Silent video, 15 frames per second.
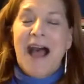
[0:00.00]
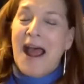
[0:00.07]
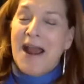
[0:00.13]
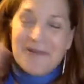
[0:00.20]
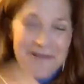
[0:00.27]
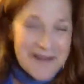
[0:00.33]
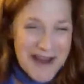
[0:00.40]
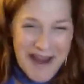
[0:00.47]
I
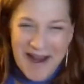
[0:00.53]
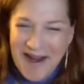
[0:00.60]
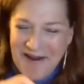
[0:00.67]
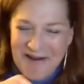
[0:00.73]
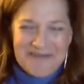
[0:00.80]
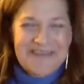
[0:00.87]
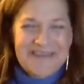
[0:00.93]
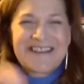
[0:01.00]
don't
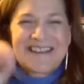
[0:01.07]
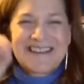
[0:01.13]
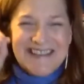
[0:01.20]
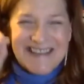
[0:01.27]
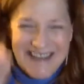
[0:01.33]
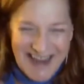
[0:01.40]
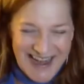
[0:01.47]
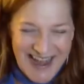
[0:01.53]
care. Just
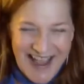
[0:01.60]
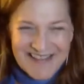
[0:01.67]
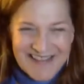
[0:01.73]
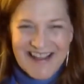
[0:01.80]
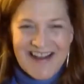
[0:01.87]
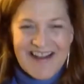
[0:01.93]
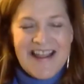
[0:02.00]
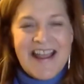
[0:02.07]
get out
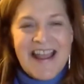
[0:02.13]
there.